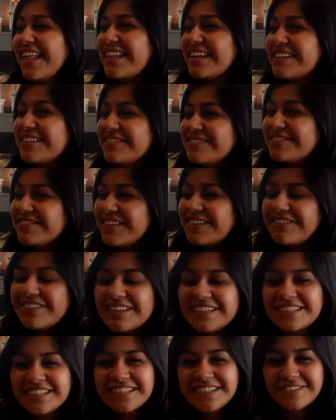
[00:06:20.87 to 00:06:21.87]
And then we
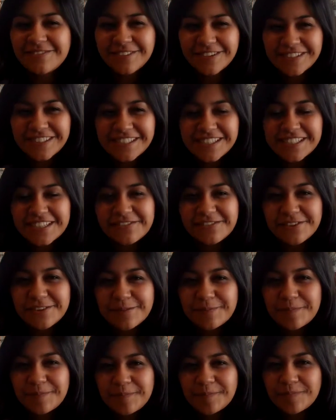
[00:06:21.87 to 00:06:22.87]
went to the emergency
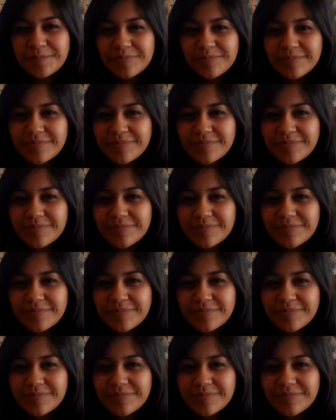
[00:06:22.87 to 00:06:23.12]
room.